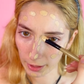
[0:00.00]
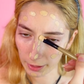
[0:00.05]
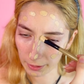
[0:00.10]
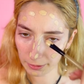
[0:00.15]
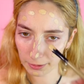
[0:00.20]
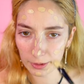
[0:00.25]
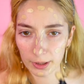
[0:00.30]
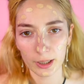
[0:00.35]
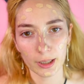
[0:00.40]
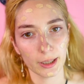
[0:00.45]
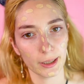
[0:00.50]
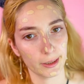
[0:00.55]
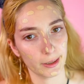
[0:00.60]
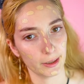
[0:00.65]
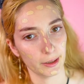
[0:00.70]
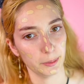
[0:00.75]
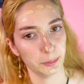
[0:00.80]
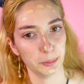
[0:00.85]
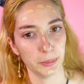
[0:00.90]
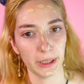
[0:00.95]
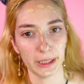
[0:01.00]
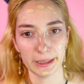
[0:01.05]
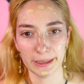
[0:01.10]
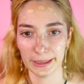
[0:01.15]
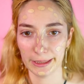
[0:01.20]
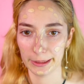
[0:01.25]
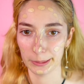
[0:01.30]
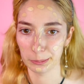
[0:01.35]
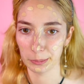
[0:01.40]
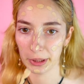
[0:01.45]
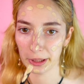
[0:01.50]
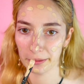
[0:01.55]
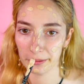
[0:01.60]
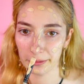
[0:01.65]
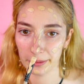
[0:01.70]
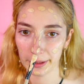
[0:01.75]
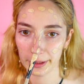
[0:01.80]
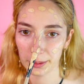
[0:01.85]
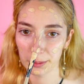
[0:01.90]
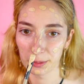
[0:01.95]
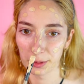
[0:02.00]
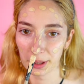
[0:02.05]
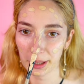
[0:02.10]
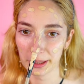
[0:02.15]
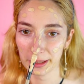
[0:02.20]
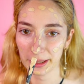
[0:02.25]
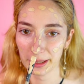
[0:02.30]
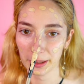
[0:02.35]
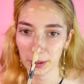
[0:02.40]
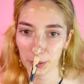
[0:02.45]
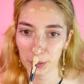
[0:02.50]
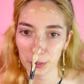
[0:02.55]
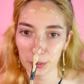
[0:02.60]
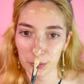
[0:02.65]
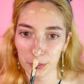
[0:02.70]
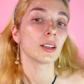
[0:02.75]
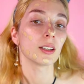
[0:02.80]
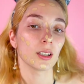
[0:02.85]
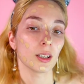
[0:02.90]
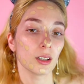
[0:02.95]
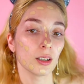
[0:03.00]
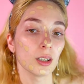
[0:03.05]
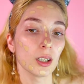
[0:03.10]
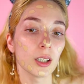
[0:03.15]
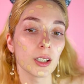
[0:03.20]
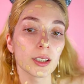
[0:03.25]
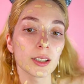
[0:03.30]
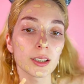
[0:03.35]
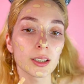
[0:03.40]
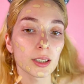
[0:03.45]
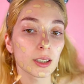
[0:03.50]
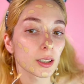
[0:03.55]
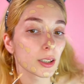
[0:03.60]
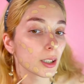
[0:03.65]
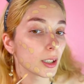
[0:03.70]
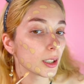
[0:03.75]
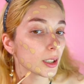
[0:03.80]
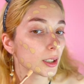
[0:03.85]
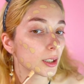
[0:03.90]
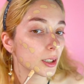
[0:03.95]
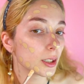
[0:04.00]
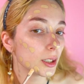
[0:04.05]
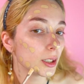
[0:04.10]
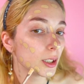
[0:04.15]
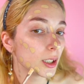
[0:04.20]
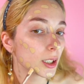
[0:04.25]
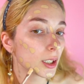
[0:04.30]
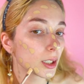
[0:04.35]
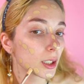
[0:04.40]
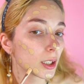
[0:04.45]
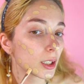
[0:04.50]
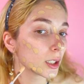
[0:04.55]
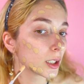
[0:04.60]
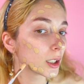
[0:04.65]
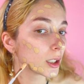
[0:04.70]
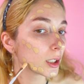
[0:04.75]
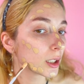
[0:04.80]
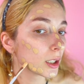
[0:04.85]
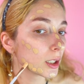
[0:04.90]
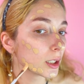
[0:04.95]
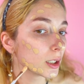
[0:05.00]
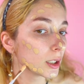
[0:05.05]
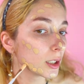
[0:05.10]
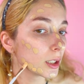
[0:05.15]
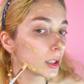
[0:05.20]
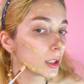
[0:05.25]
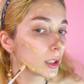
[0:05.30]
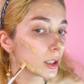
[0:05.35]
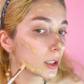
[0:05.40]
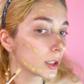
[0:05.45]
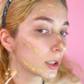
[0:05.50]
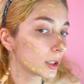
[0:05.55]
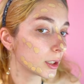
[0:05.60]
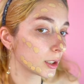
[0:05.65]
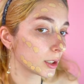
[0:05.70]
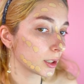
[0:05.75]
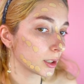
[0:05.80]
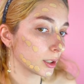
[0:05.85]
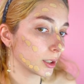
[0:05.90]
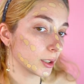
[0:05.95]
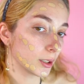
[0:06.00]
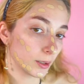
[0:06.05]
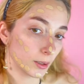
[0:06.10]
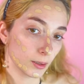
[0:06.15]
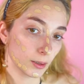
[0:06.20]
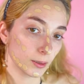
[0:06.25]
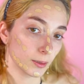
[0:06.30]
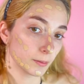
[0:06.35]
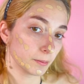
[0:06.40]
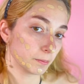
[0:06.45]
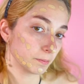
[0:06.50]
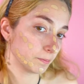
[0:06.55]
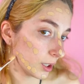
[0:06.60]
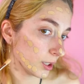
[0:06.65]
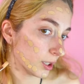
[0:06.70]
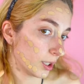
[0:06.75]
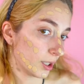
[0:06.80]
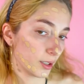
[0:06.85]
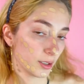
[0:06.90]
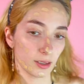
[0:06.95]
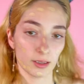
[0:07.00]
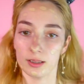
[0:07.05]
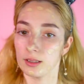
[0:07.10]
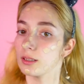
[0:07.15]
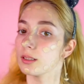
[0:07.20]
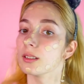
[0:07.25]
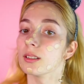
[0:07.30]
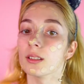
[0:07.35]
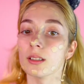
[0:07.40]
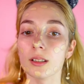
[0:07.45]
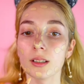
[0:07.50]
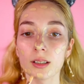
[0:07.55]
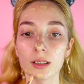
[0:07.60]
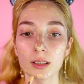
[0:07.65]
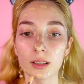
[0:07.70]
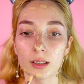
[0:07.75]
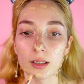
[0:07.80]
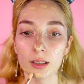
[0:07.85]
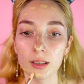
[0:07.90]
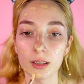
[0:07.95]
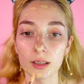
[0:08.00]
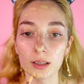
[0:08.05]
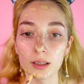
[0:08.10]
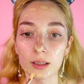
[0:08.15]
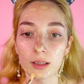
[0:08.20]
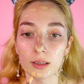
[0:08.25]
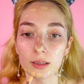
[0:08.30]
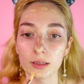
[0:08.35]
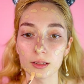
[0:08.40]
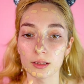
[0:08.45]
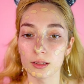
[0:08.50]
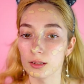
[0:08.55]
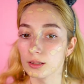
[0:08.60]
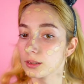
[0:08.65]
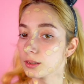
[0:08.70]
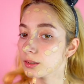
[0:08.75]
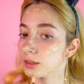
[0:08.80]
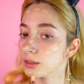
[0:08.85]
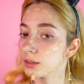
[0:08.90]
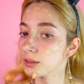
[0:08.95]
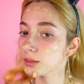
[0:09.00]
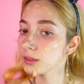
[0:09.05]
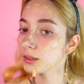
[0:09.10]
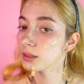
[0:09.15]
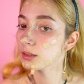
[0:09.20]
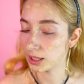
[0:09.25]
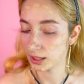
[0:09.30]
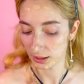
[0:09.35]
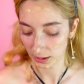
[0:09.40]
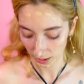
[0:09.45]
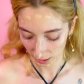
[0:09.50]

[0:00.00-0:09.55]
feel like I'm painting my face right now. Now let's take this shade. It has an undertone. It